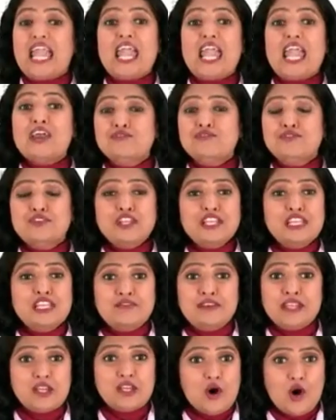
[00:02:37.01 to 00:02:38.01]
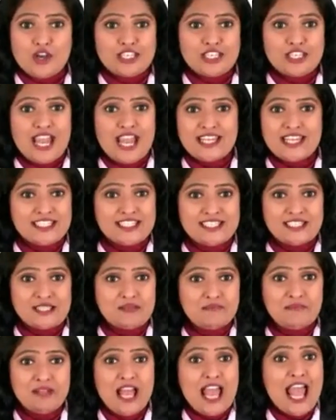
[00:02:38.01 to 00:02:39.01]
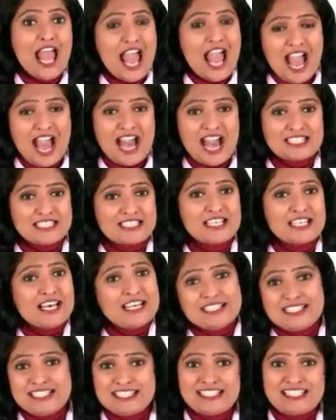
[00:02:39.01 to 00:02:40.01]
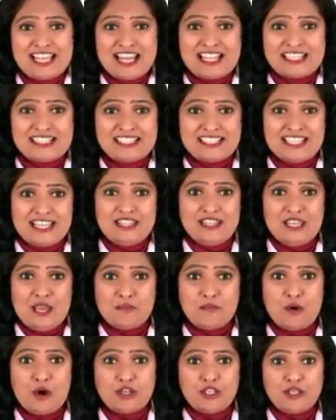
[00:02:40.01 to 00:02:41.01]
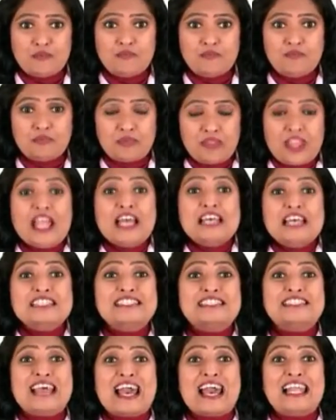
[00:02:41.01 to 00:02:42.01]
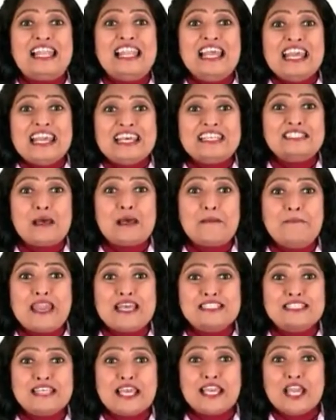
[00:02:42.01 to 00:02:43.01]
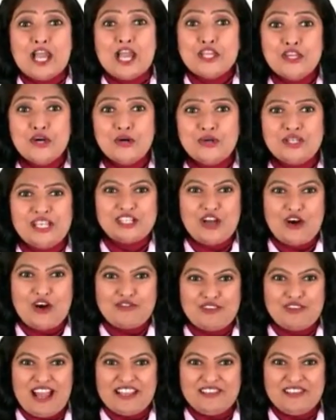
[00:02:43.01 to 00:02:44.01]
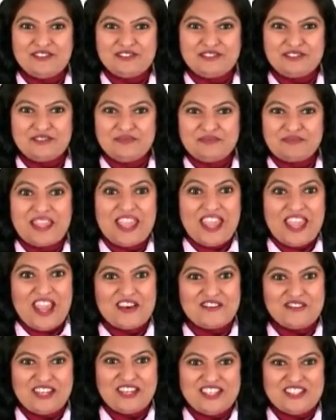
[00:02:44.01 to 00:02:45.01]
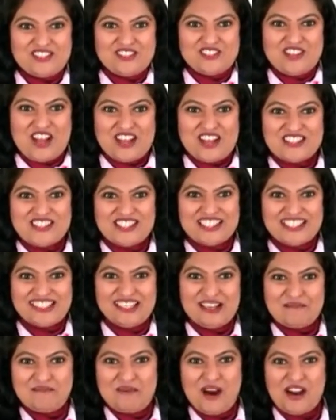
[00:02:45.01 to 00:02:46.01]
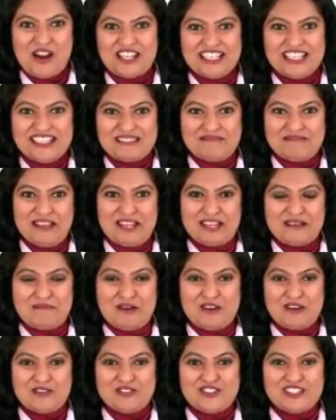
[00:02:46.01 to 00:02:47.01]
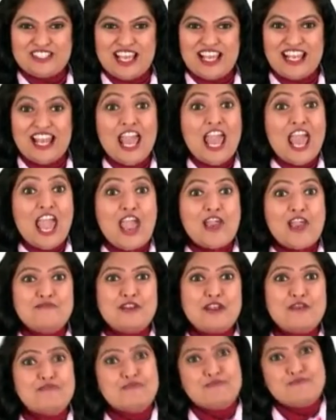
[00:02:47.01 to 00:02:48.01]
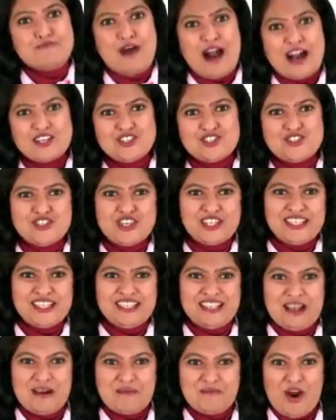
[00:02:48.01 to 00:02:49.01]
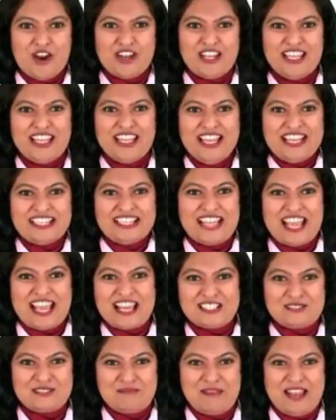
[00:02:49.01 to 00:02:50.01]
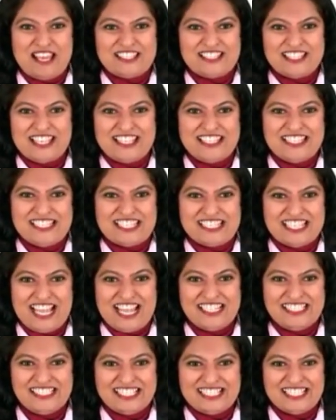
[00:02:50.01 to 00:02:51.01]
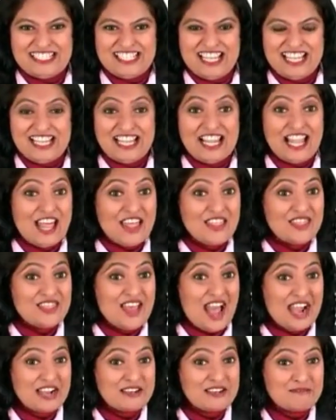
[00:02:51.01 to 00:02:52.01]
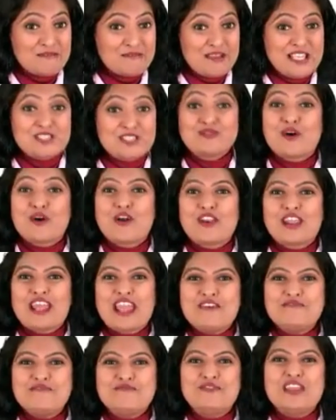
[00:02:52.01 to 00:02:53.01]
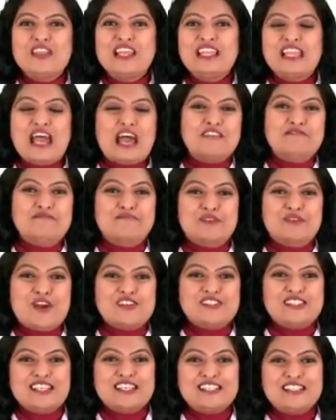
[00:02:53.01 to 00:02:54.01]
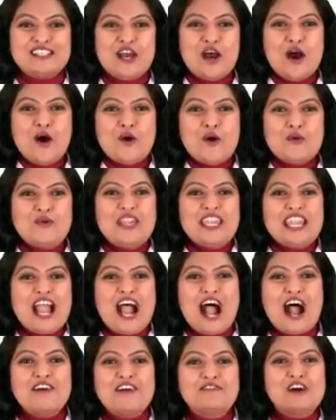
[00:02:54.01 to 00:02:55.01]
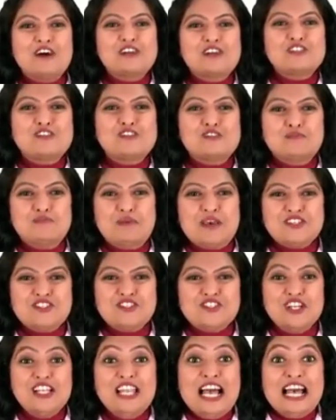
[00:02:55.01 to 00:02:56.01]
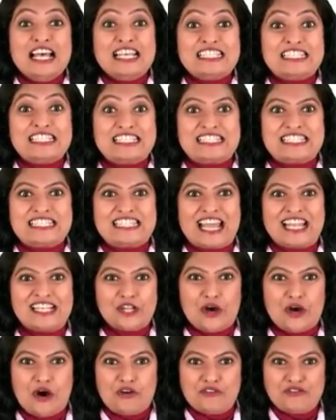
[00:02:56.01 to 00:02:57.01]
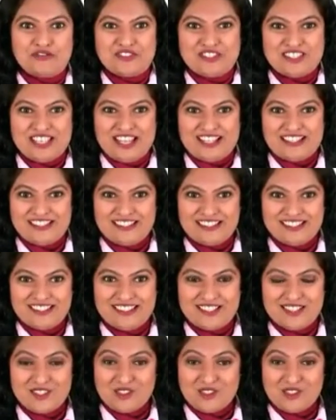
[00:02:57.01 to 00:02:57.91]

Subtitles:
Every living organism has cells in their body. Cell is the basic unit of life. Every structure in our body is made up of cell. Every function in our body takes place inside the cell. That means for every life process, we have a special set of cells.